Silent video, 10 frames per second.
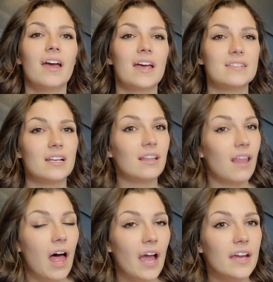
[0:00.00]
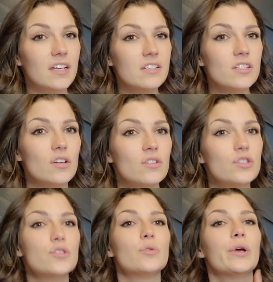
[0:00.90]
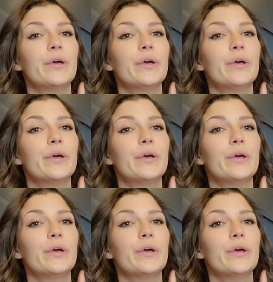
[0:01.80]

Is it aligned to